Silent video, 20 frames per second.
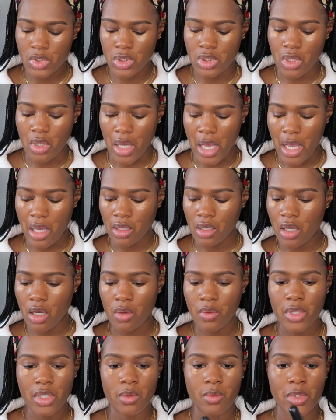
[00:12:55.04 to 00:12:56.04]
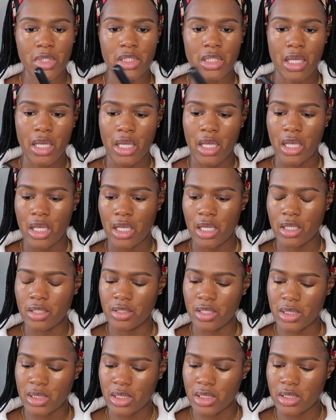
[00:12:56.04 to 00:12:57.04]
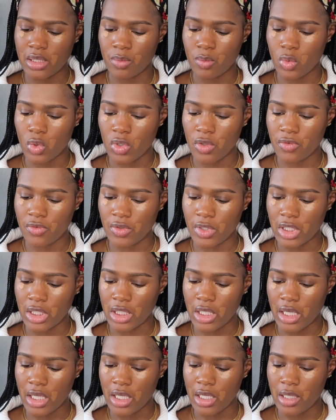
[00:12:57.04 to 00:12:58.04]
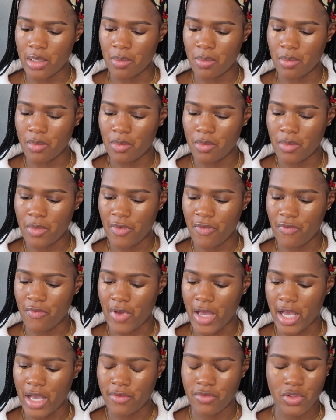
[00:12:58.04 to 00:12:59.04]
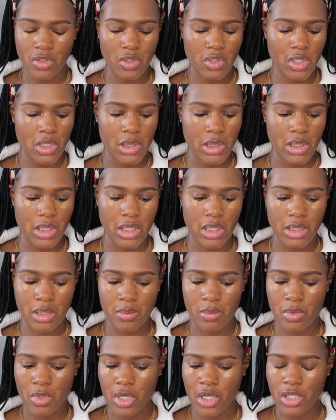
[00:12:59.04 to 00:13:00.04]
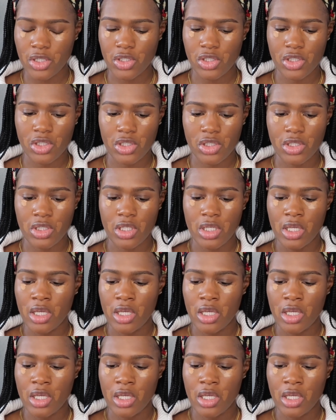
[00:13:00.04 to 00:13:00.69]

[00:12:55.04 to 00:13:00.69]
So I'll go in with this is the Morphe M536 brush,